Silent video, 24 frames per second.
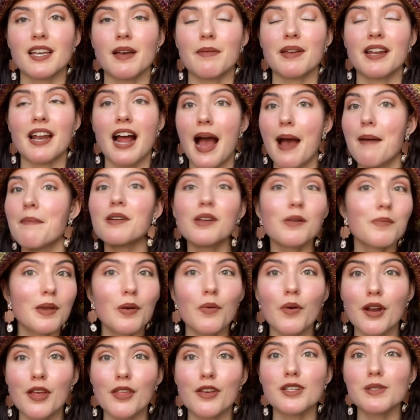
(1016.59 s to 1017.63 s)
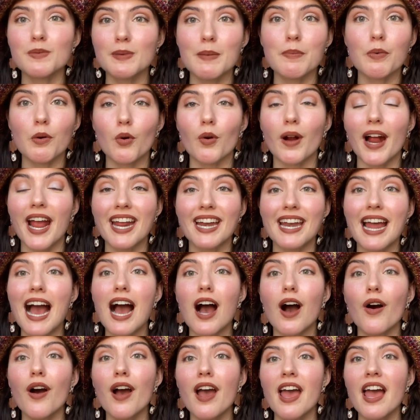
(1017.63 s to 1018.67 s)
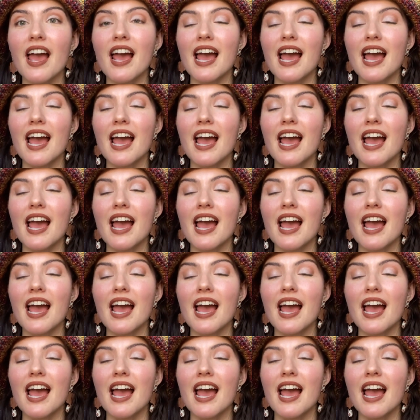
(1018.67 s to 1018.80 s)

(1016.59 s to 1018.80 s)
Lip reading: I mean, I'm going to be one of those people right now,